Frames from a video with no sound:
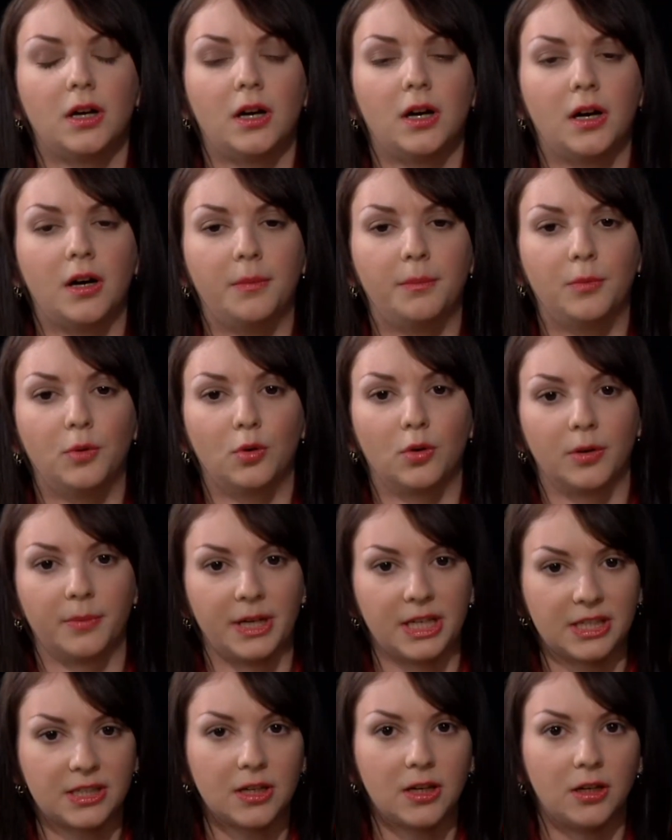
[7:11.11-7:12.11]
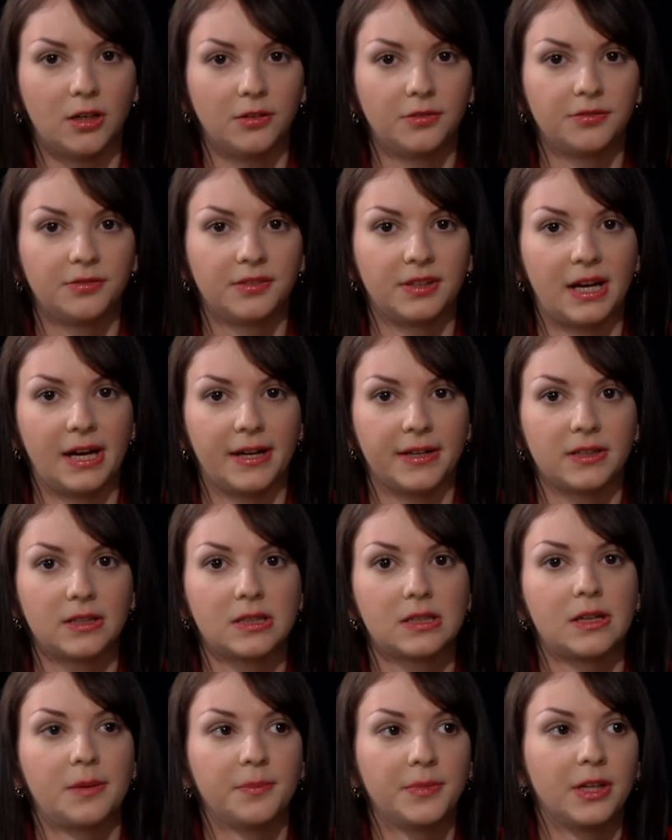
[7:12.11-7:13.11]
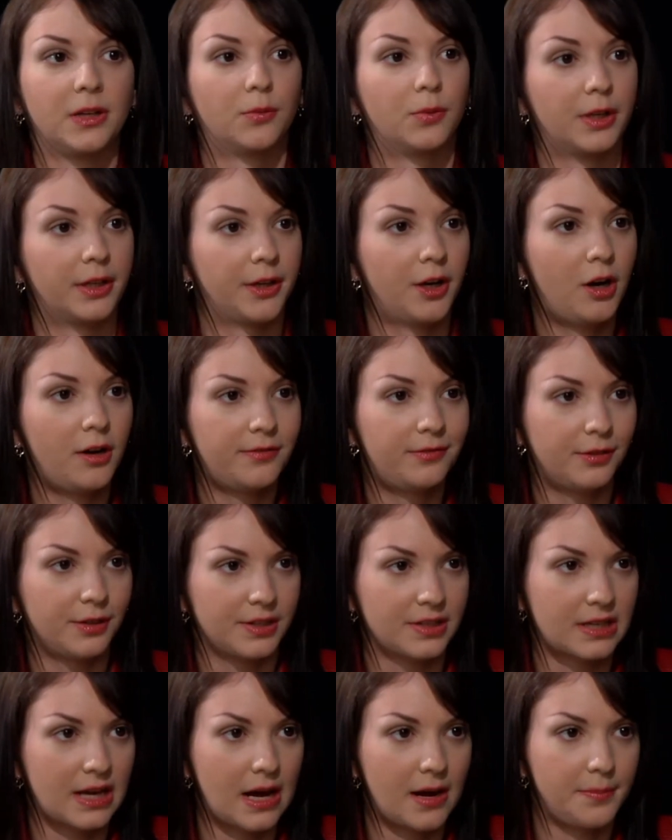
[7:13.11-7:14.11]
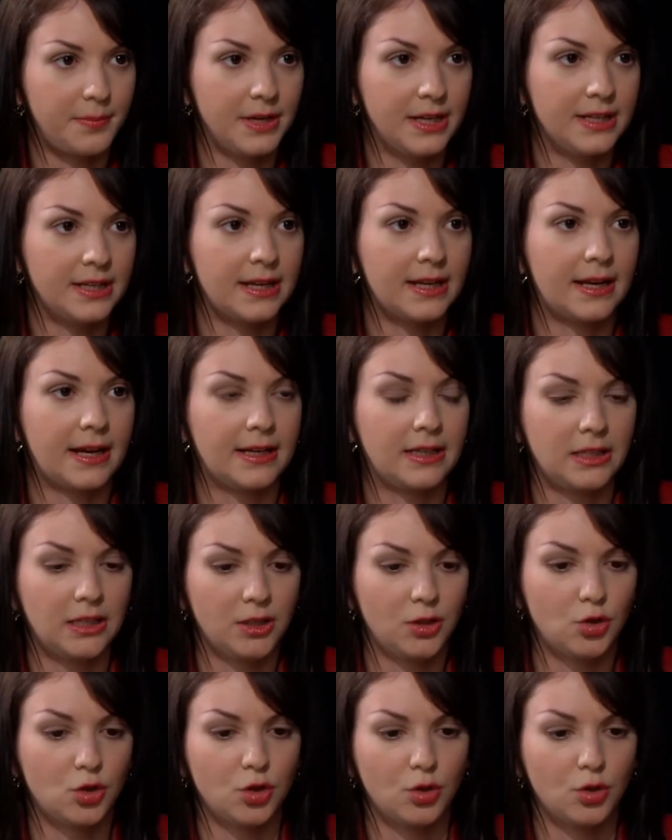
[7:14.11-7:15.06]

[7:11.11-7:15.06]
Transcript: or myself, that something really awful has happened and I need